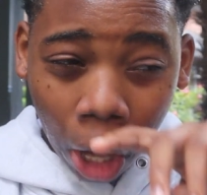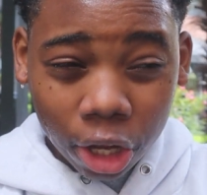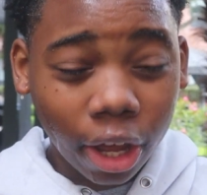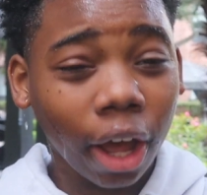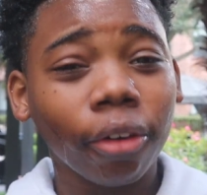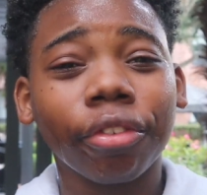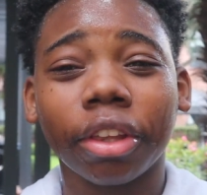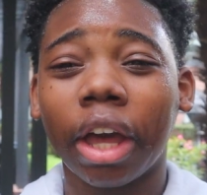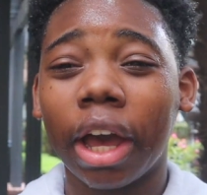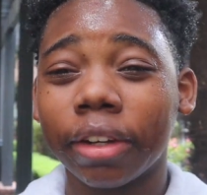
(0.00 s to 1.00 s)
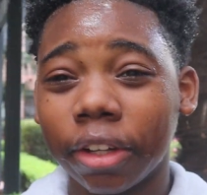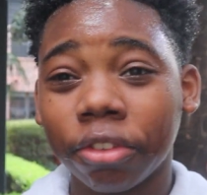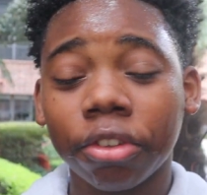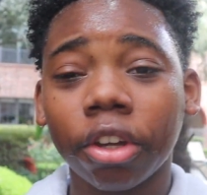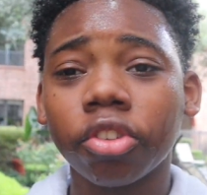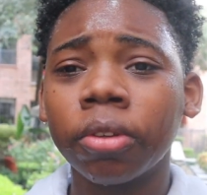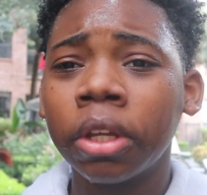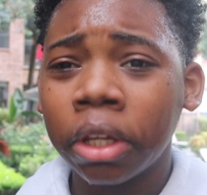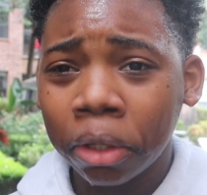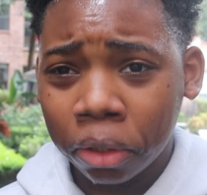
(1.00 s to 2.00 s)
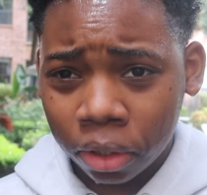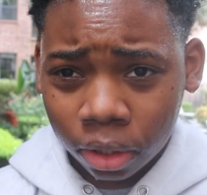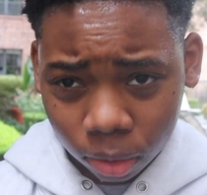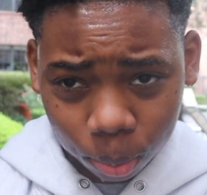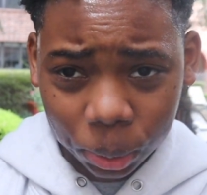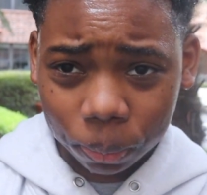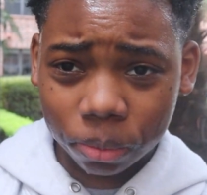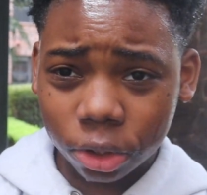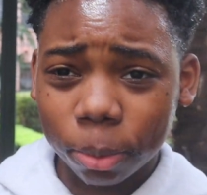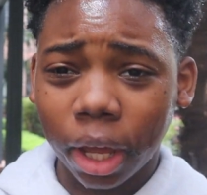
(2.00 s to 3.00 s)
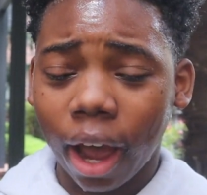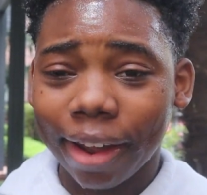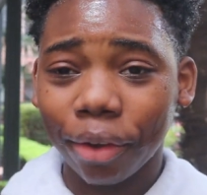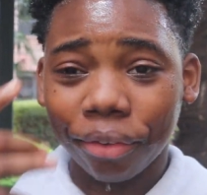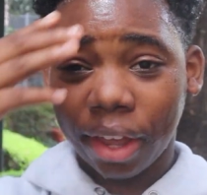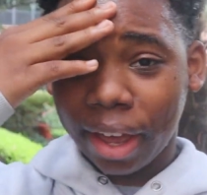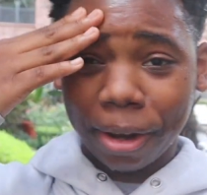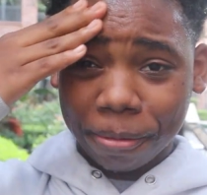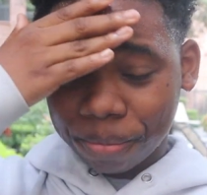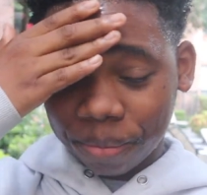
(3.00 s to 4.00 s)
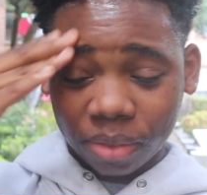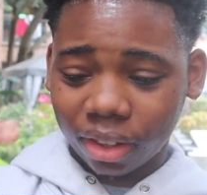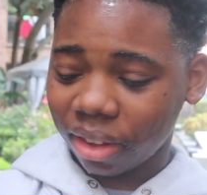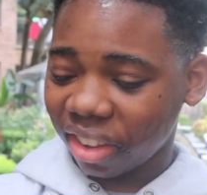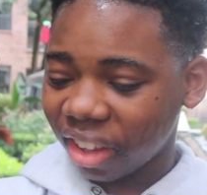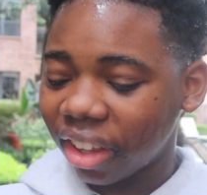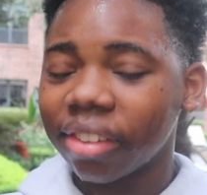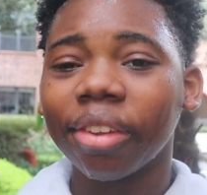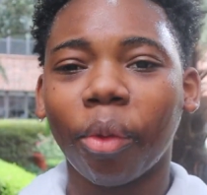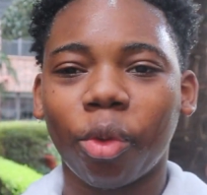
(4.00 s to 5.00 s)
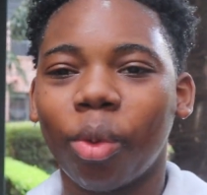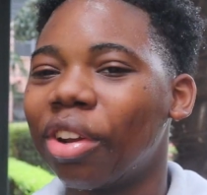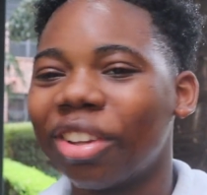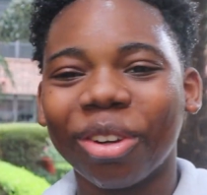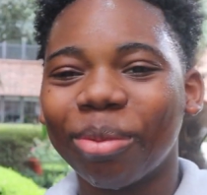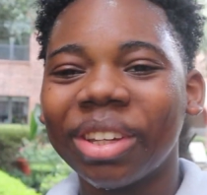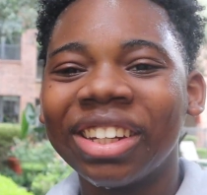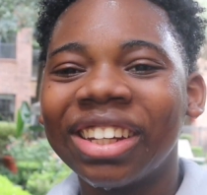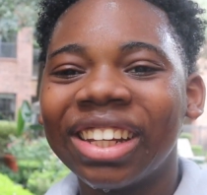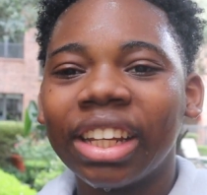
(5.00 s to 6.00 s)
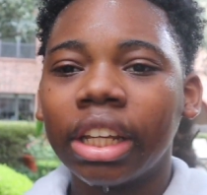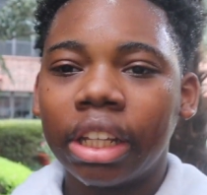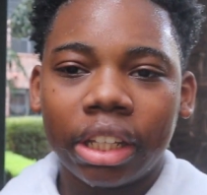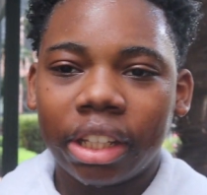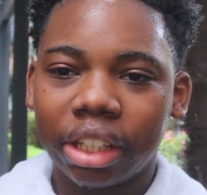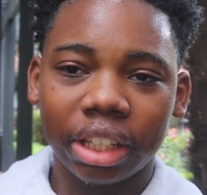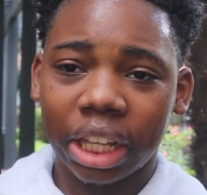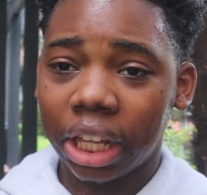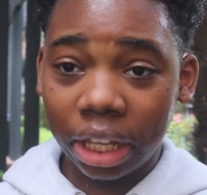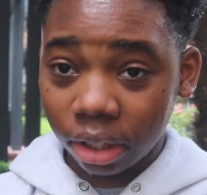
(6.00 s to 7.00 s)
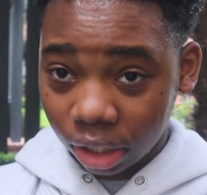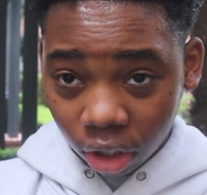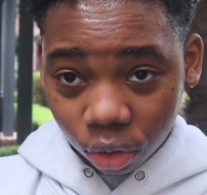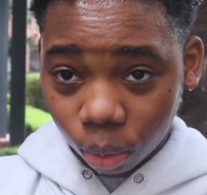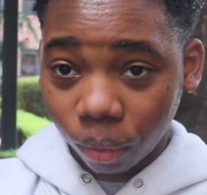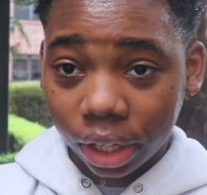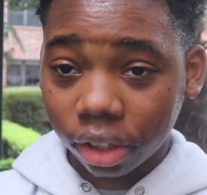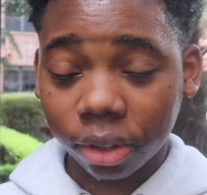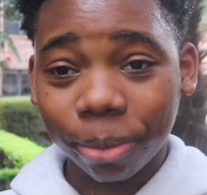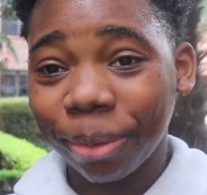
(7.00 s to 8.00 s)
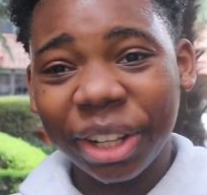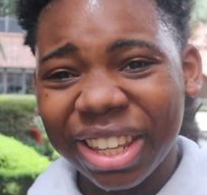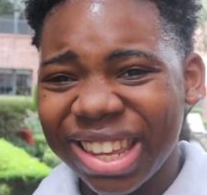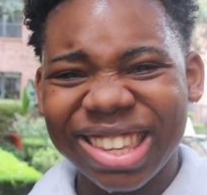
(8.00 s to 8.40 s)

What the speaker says: Kyle, kind introduction. It's a bit hot outside. I sweat a little bit. It also rained a little bit.